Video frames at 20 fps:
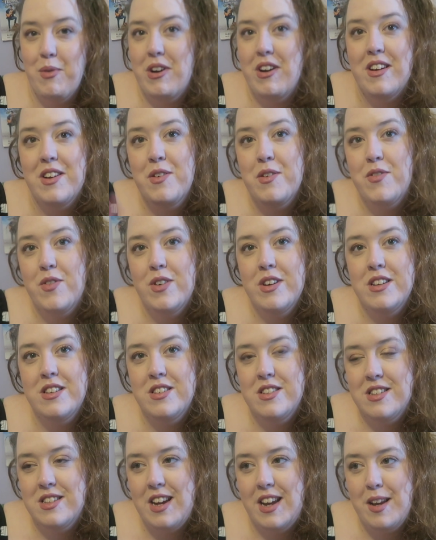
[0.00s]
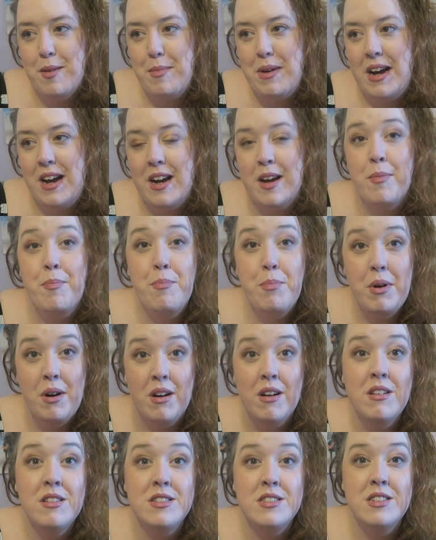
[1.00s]
going to avoid Danny Mac,
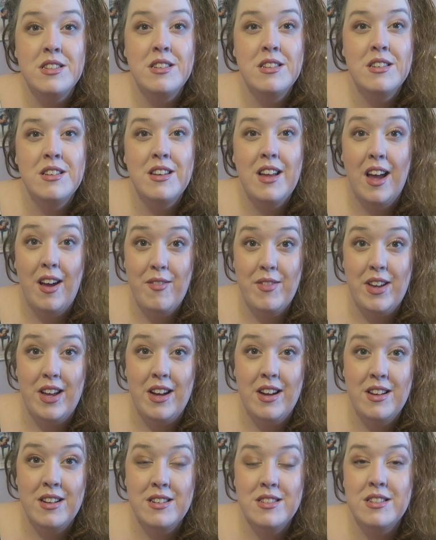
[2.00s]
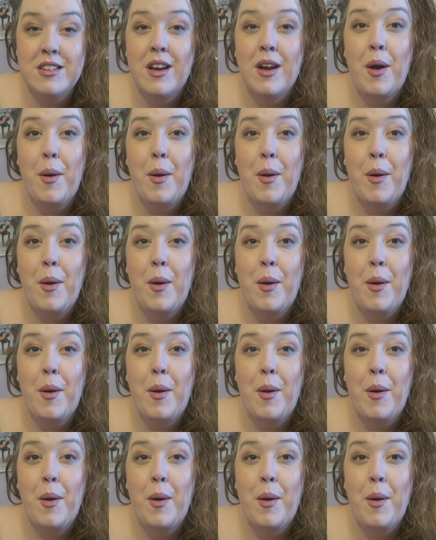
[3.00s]
but caveat,